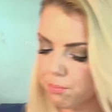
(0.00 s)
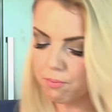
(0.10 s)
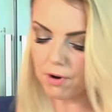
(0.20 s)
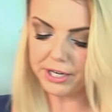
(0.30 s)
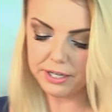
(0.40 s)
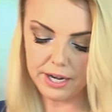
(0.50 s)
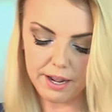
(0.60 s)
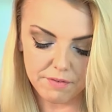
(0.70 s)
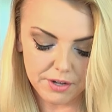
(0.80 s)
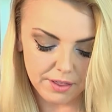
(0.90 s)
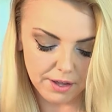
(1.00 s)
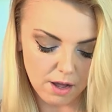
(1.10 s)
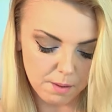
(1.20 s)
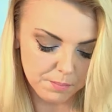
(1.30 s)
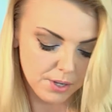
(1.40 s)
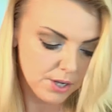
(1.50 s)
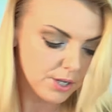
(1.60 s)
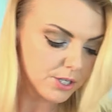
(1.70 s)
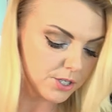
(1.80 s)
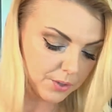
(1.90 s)
brighten everything up.
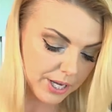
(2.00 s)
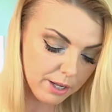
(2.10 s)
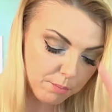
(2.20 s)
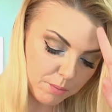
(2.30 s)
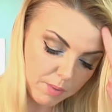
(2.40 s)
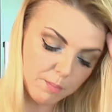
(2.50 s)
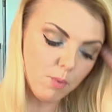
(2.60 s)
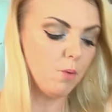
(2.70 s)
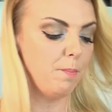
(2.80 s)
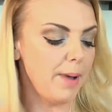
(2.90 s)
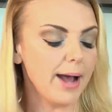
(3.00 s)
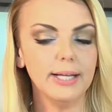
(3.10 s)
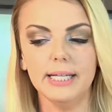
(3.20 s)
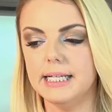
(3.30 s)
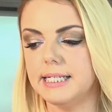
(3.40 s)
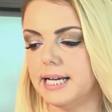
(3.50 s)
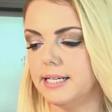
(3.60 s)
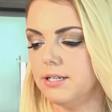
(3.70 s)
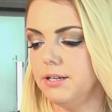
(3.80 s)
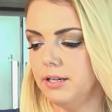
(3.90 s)
So again, put my bowl back into the
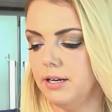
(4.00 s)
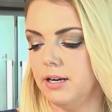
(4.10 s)
center.